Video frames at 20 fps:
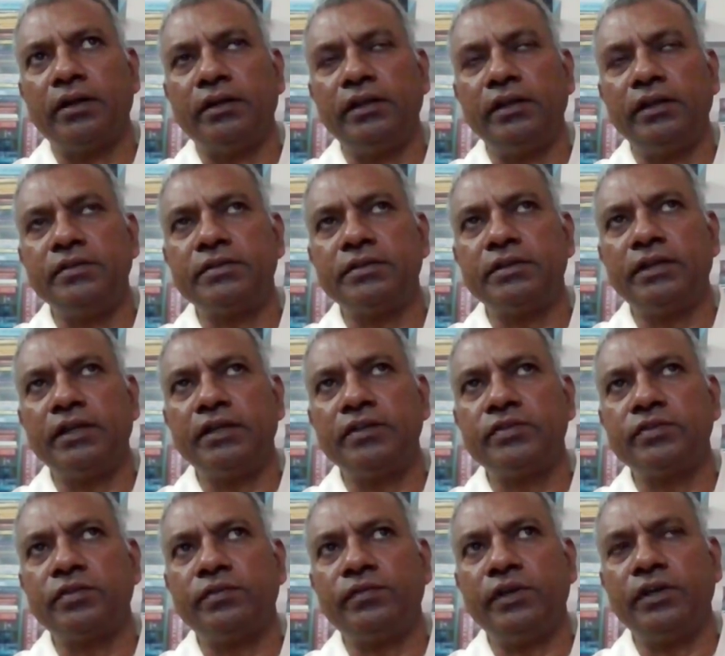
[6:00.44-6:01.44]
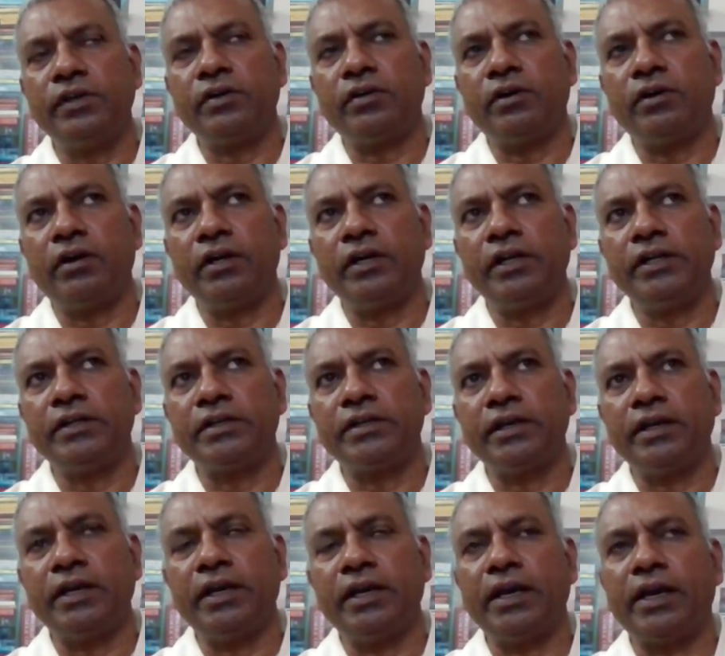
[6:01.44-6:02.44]
These days we call it
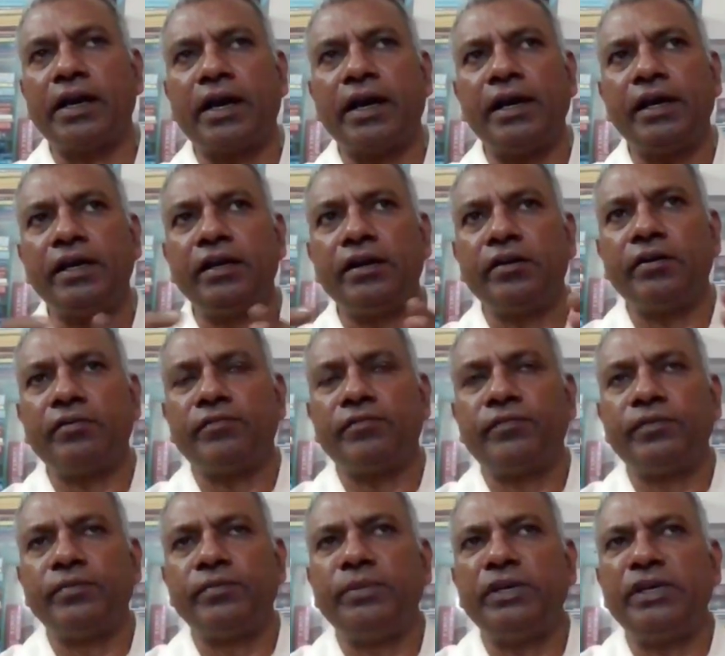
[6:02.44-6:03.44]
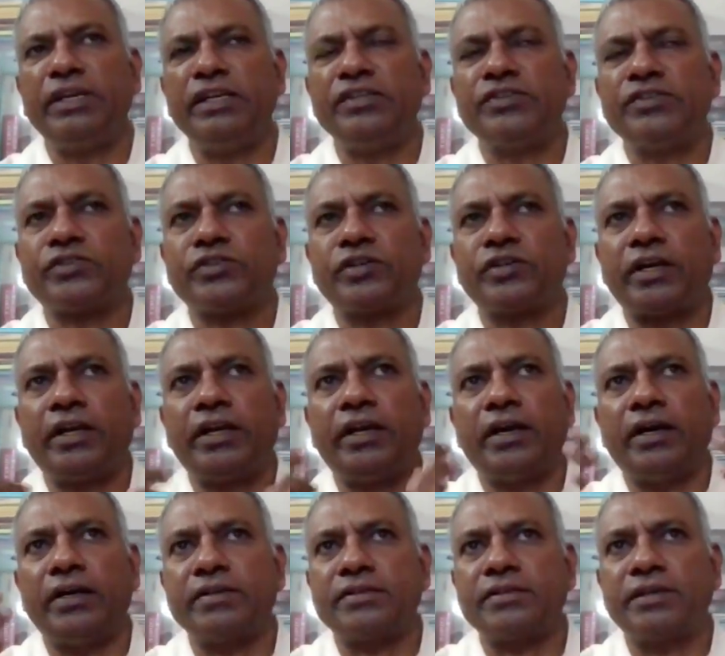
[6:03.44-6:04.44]
a kind of
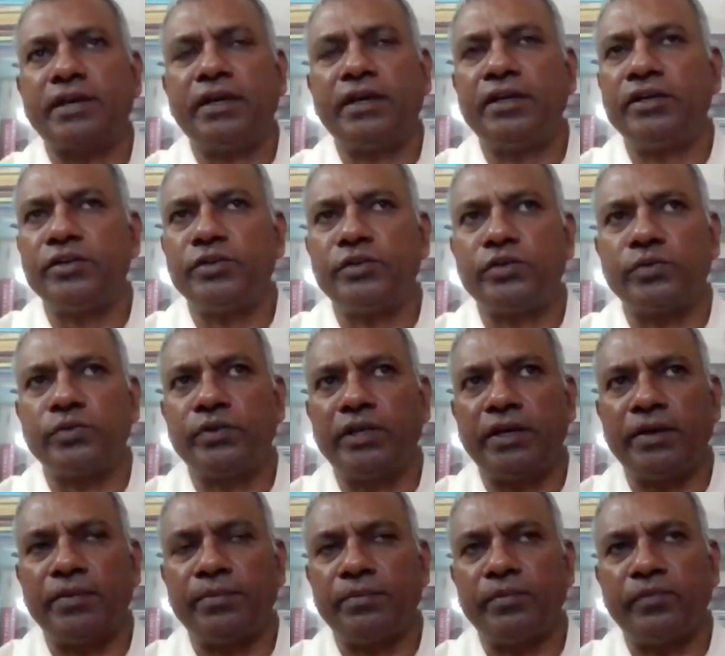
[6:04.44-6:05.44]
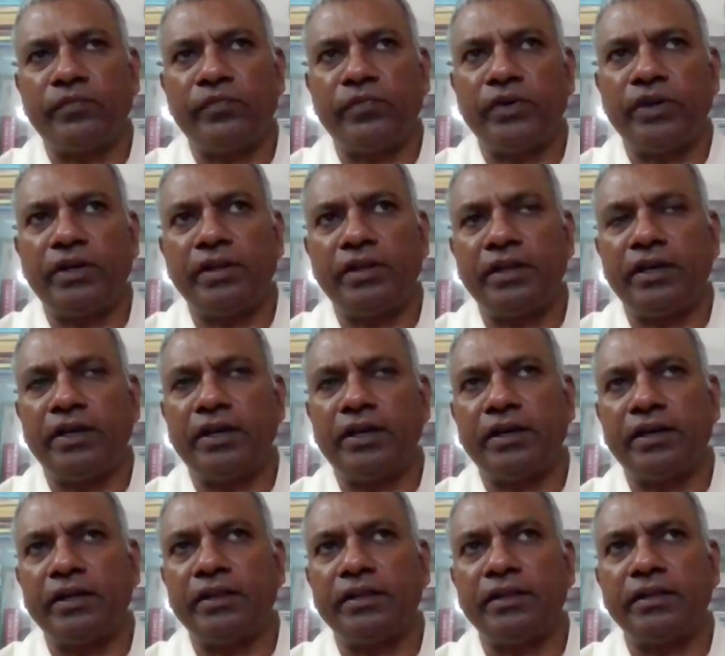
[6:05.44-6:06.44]
ministry assigned to them when they
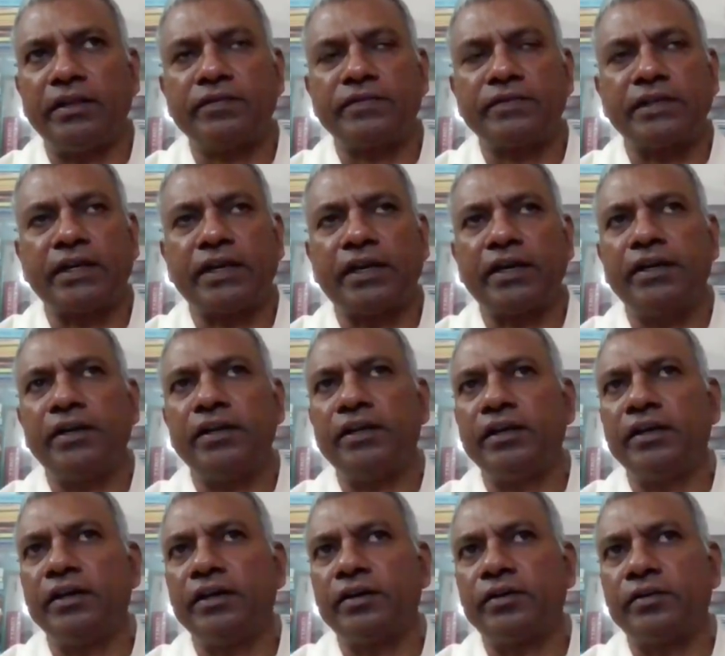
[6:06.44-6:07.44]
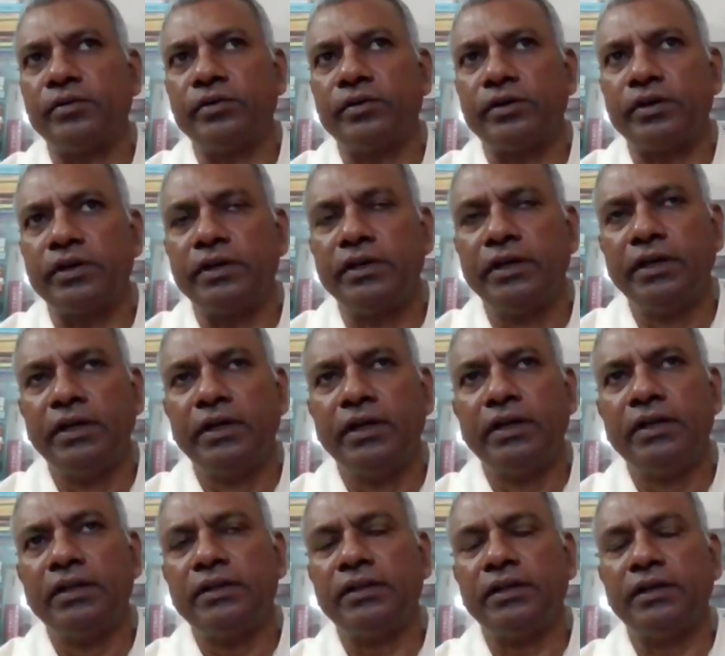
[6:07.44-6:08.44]
are in the second year or
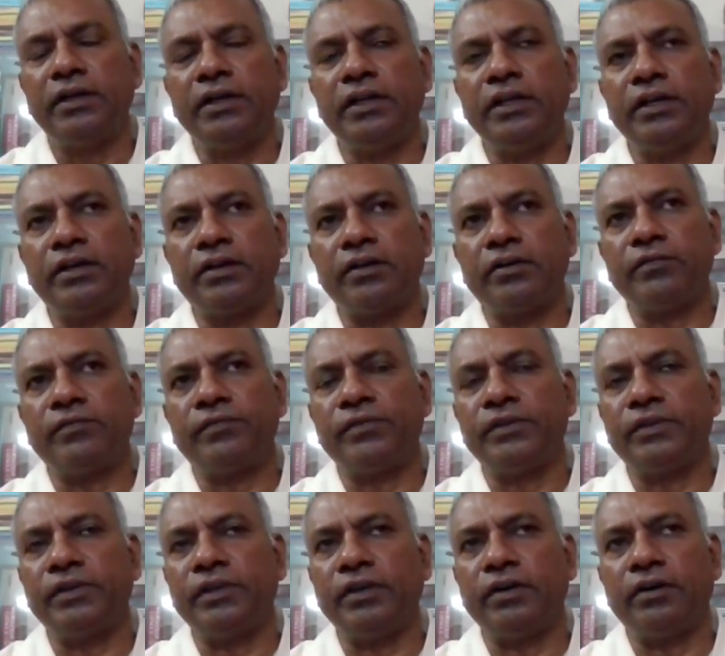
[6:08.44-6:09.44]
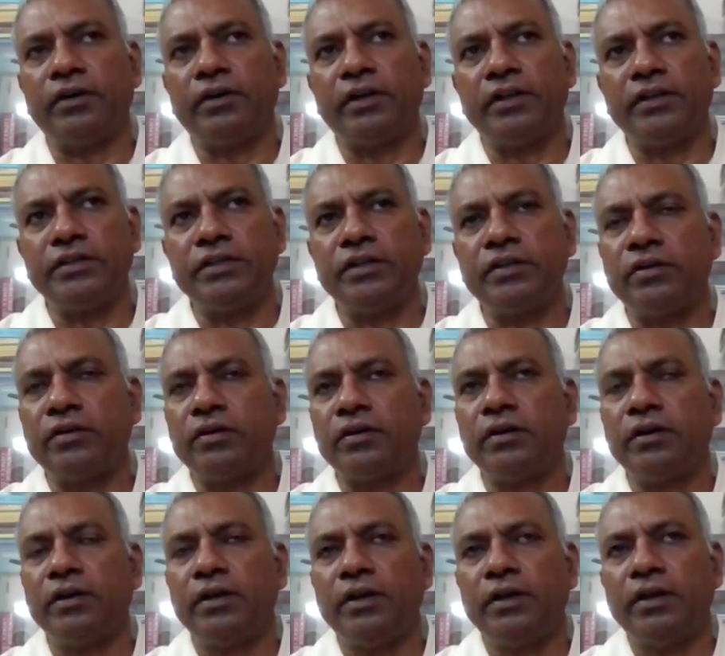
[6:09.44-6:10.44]
third year of theology,
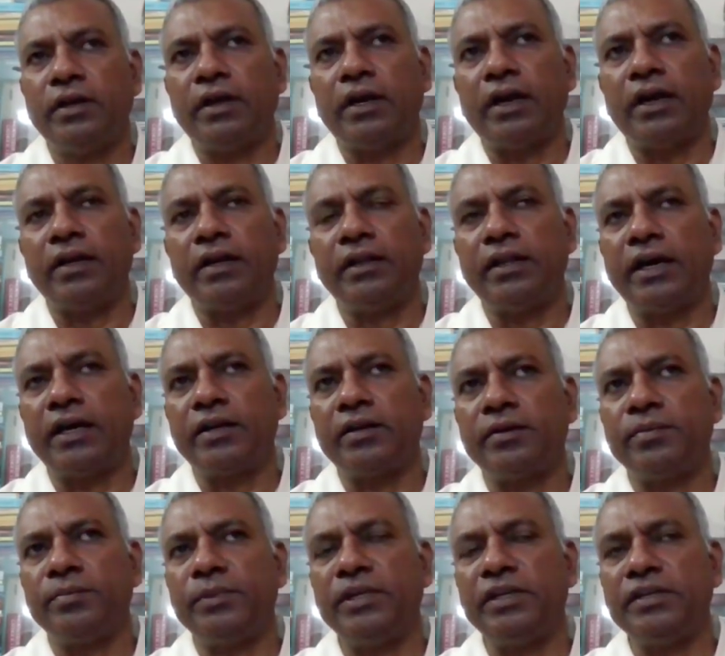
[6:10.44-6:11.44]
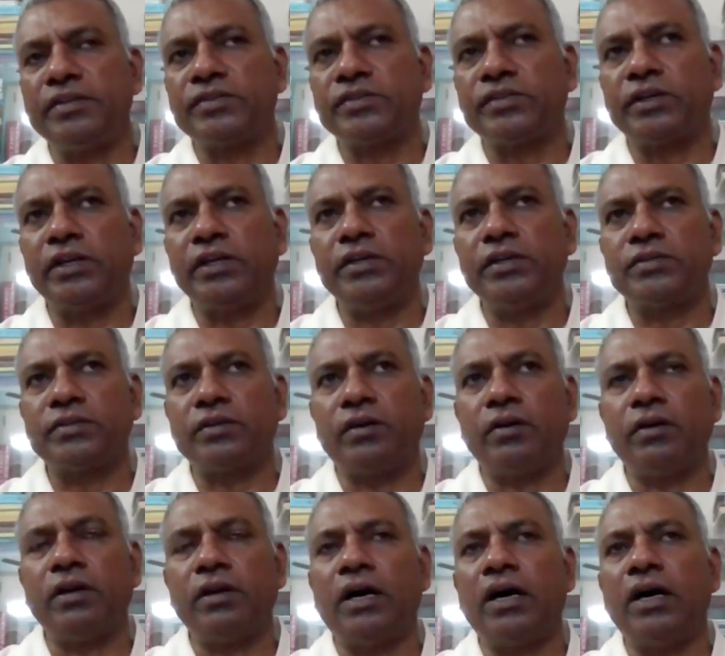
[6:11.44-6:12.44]
and that ministry is
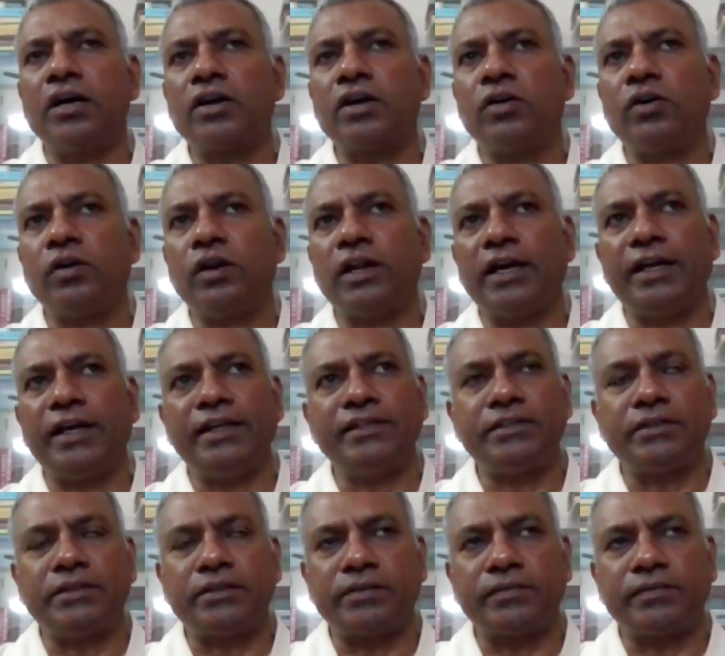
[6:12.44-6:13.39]
called acolyte.